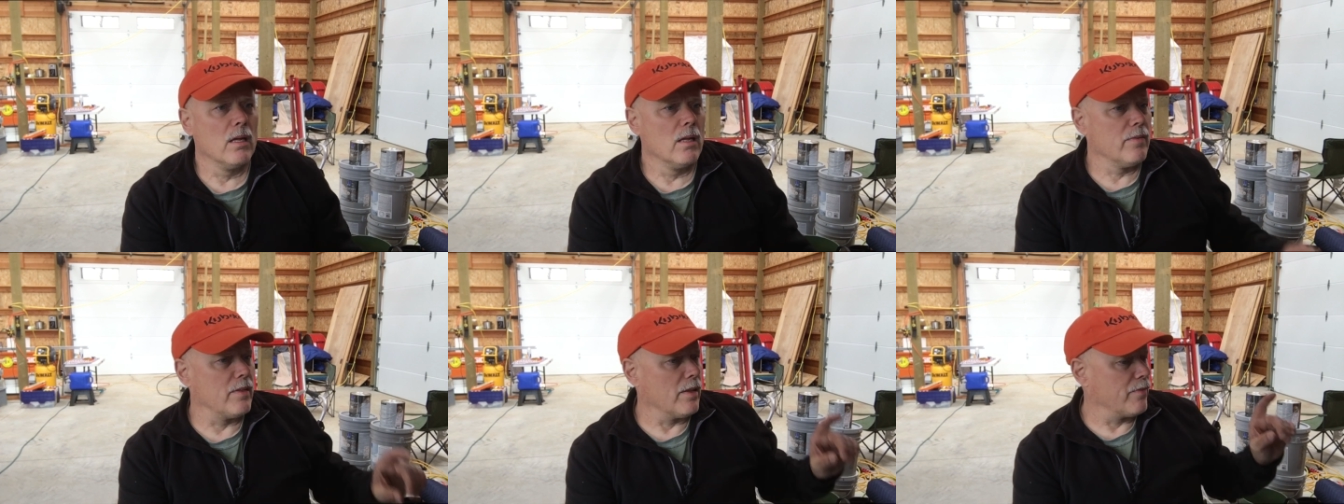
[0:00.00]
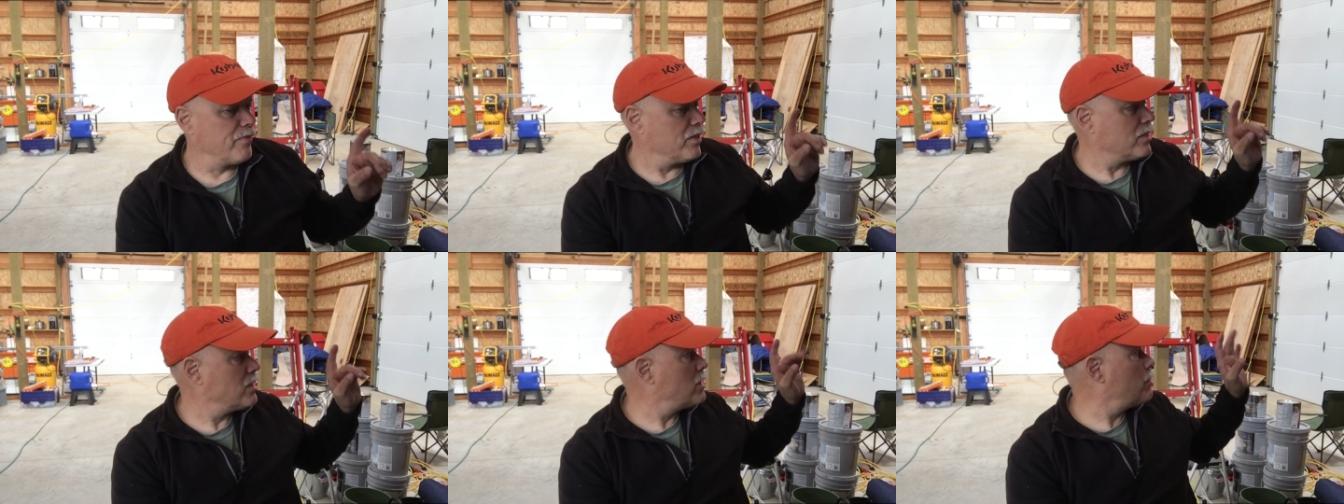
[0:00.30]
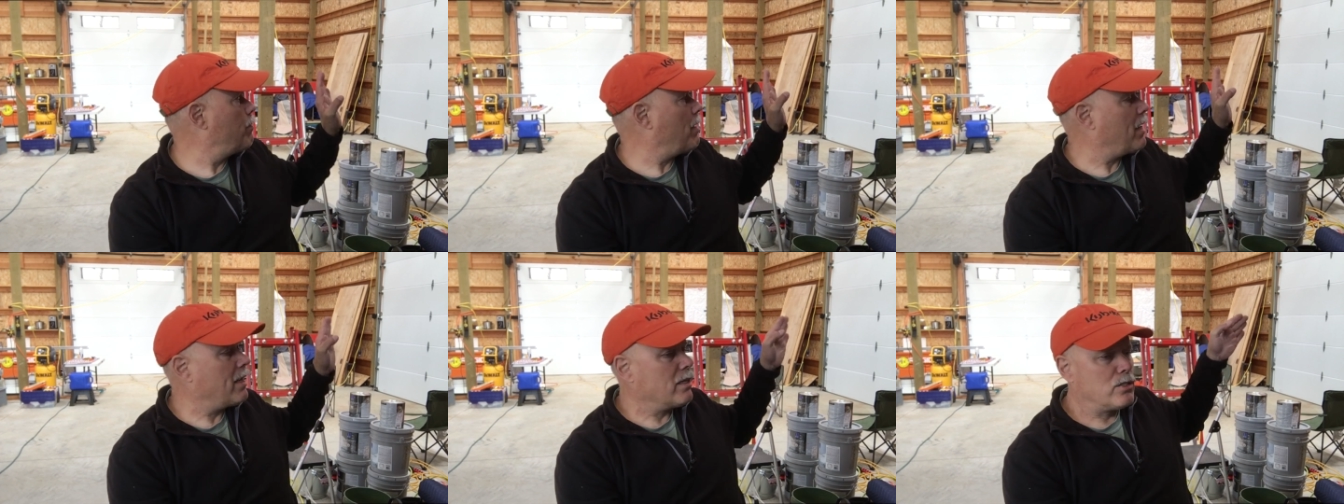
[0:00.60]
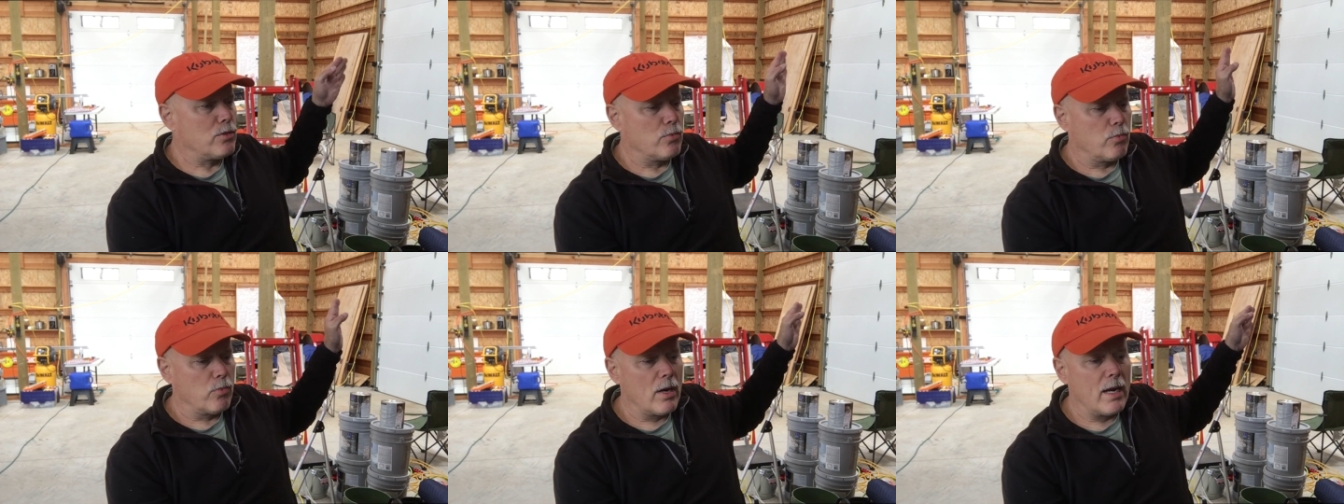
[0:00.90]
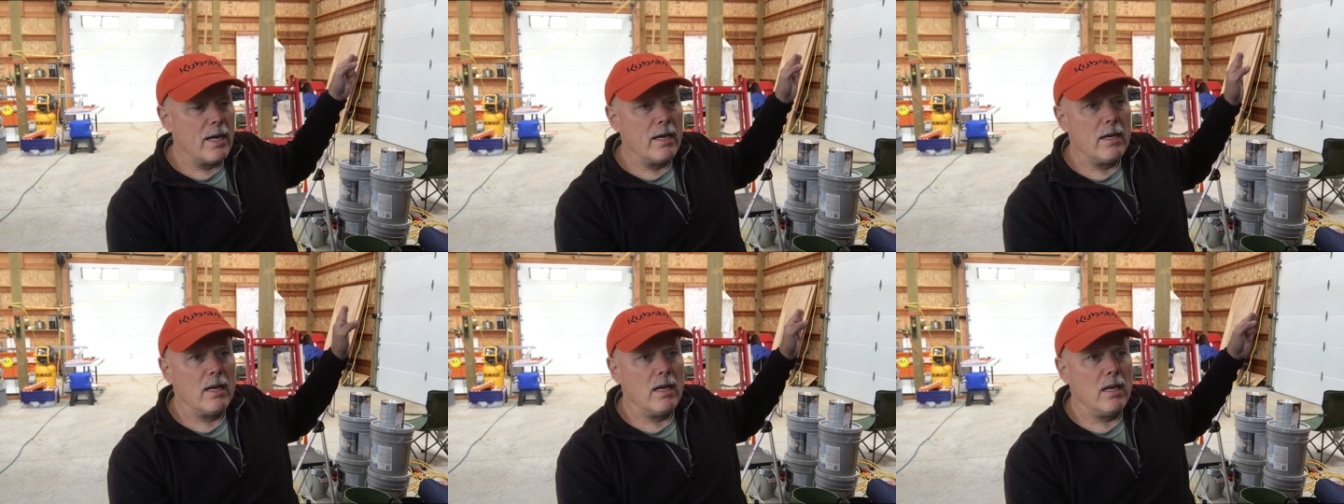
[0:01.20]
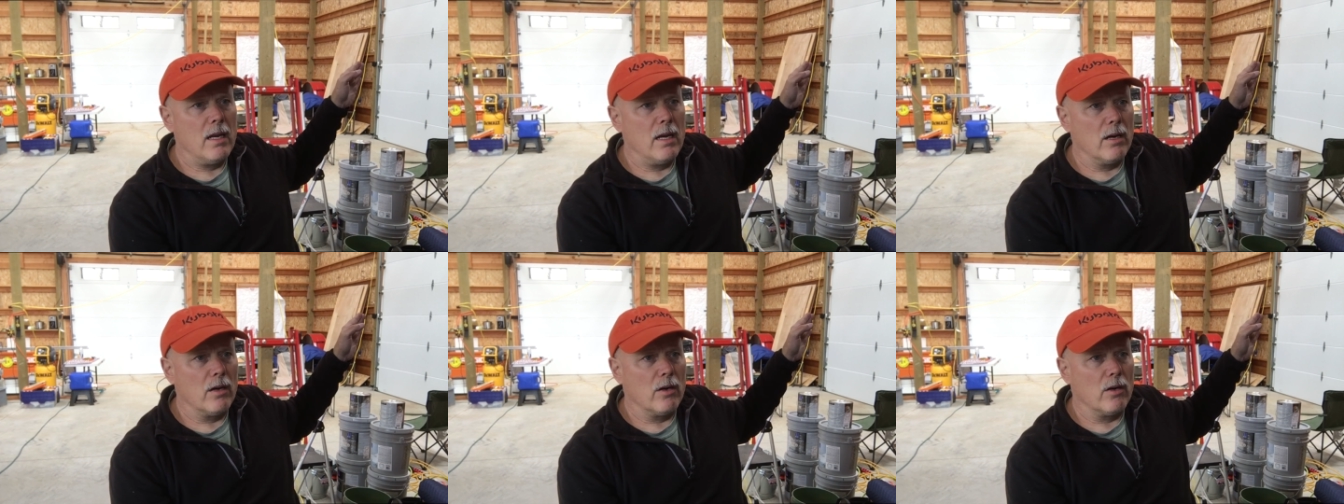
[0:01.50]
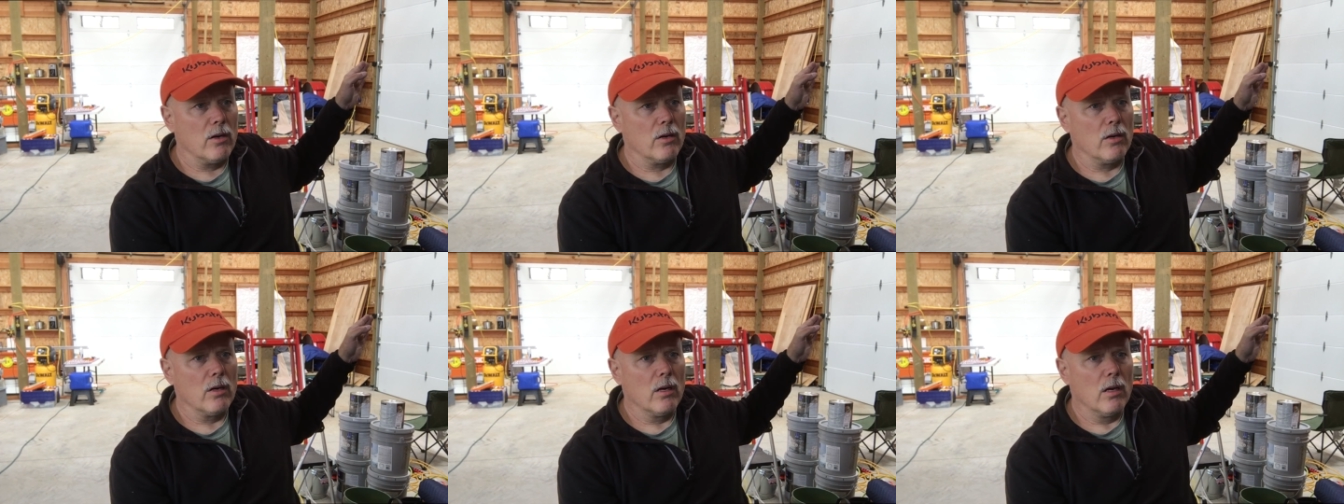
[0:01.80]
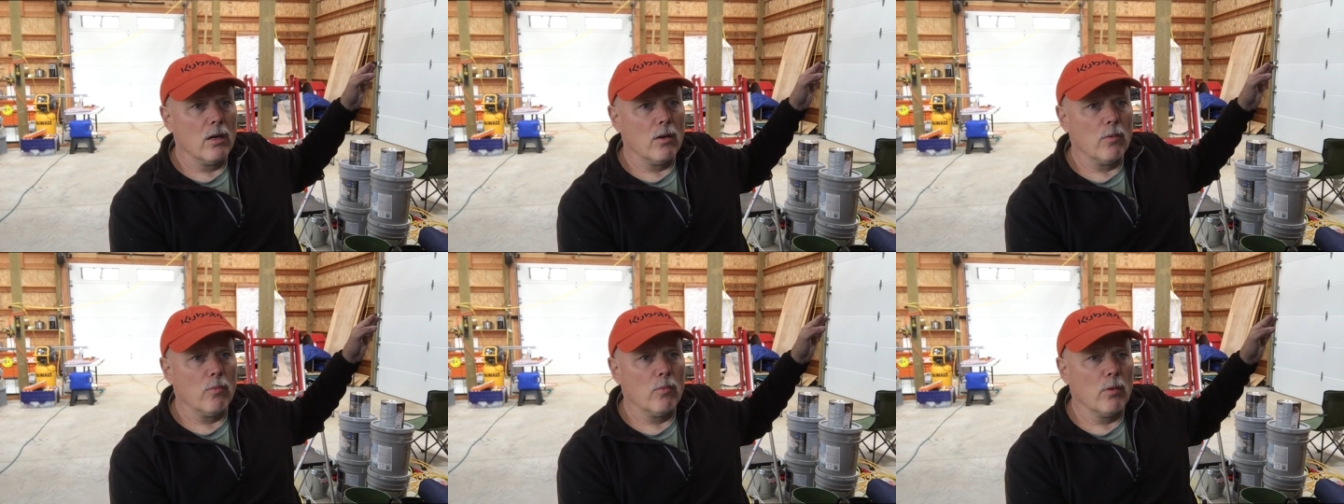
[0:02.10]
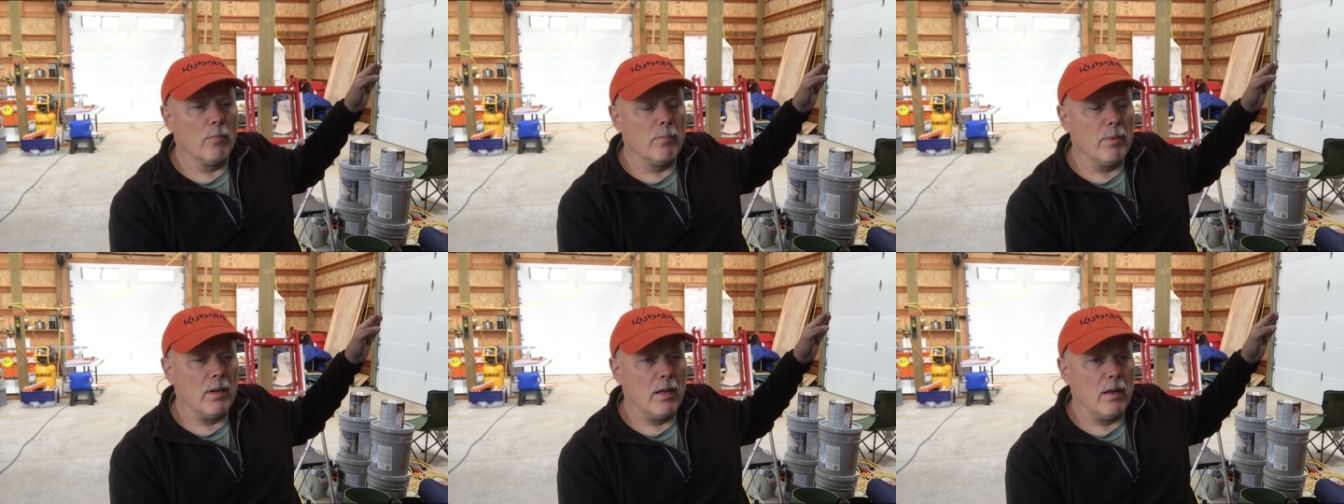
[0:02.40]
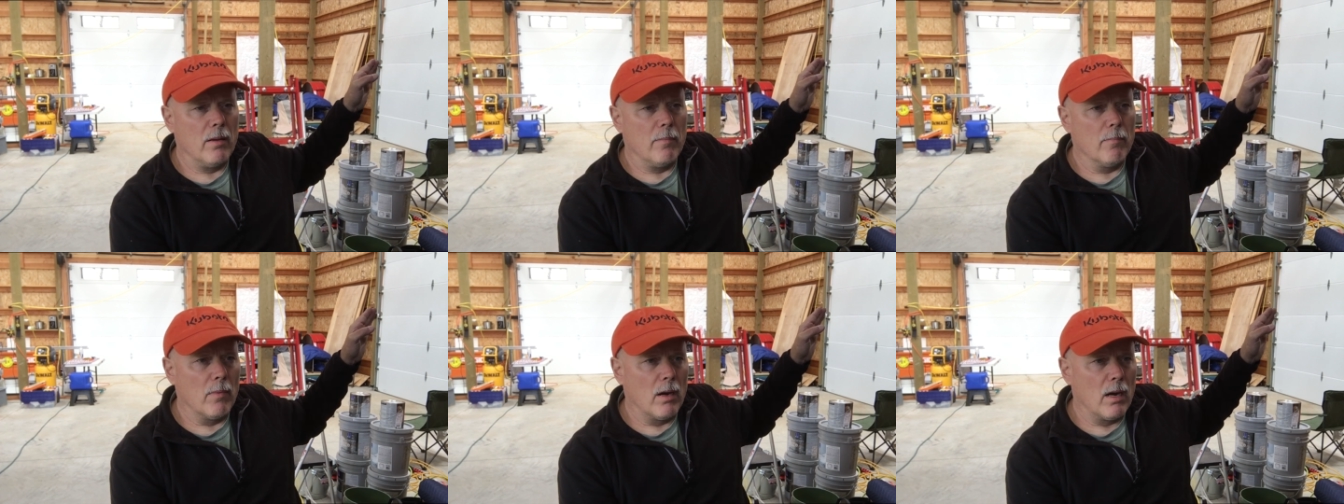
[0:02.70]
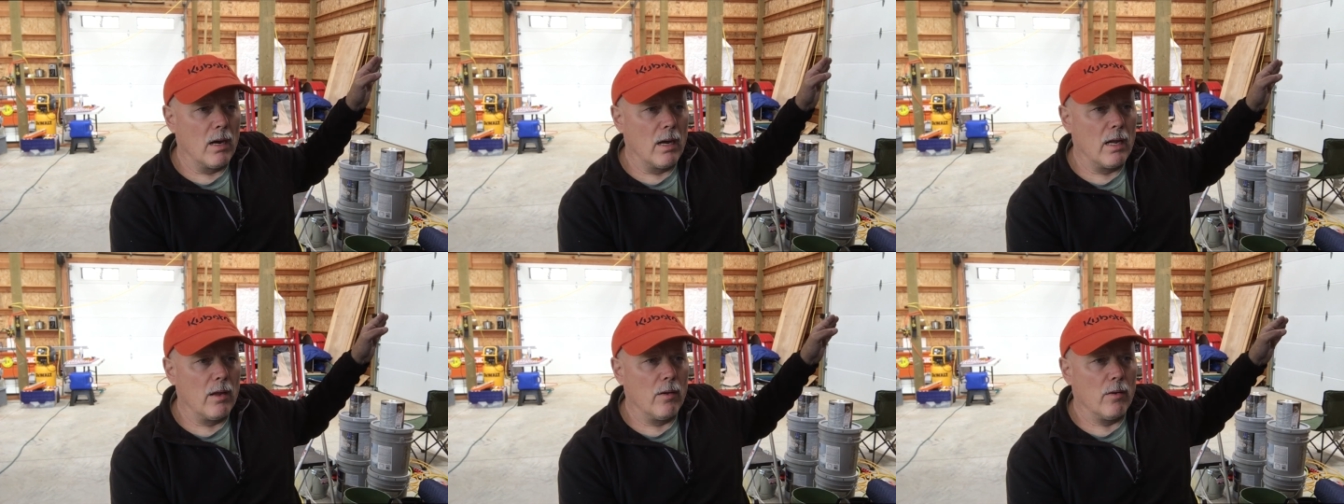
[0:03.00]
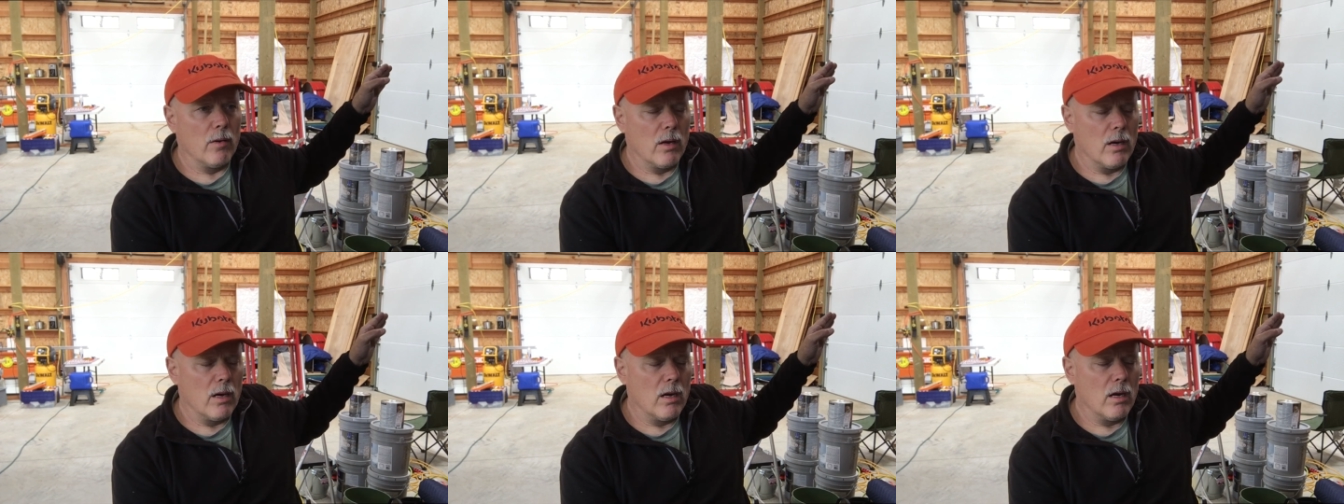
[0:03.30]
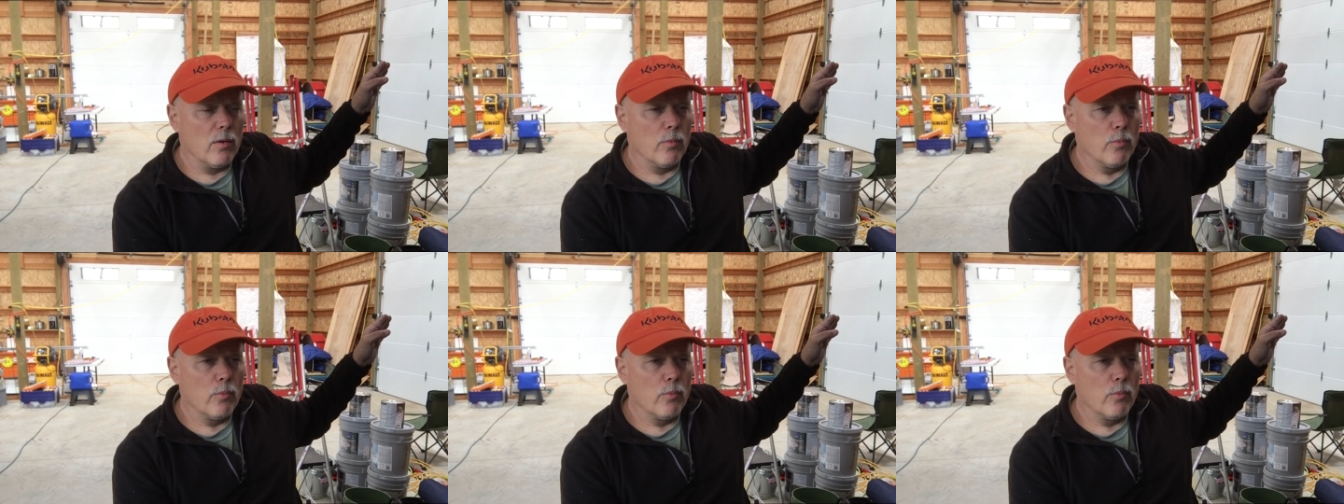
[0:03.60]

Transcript: that this space right here will be my uh,